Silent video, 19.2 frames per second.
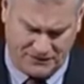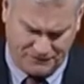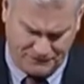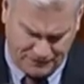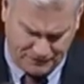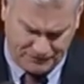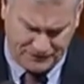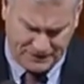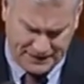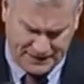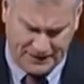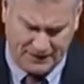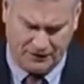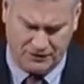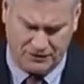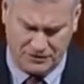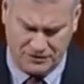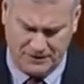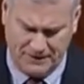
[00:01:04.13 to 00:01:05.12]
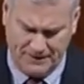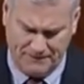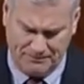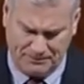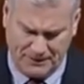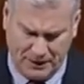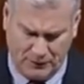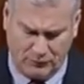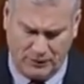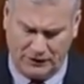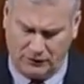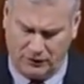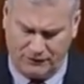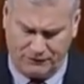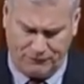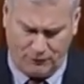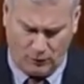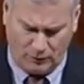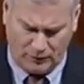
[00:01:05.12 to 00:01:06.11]
50 years, and we
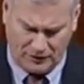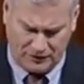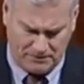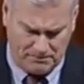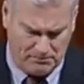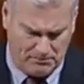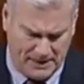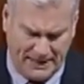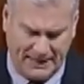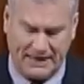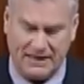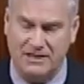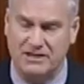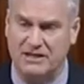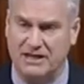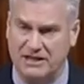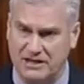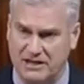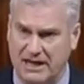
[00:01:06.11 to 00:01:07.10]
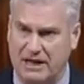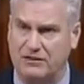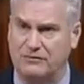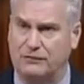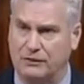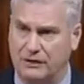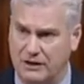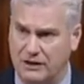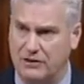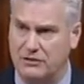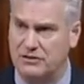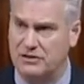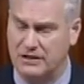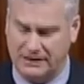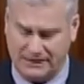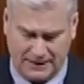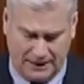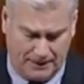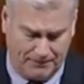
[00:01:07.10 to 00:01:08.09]
look forward to many successful years
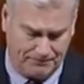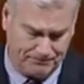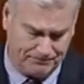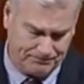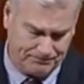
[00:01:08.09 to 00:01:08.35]
to come.